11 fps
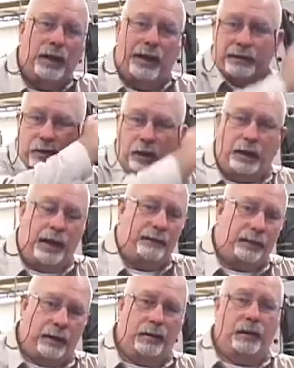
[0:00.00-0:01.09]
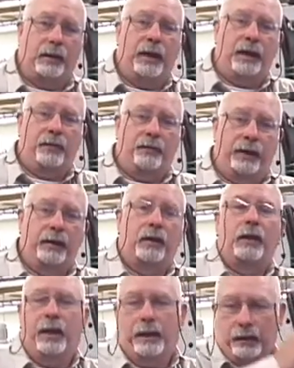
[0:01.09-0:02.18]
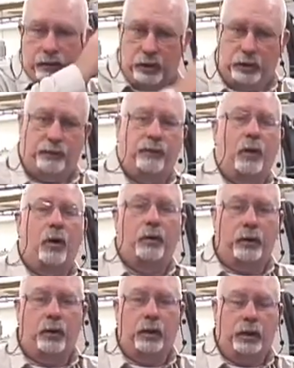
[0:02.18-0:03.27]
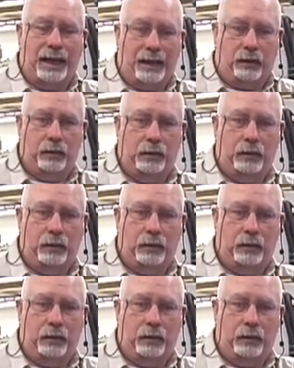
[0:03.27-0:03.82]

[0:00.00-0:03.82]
it's going to have an air vent and it's going to flow the oil out.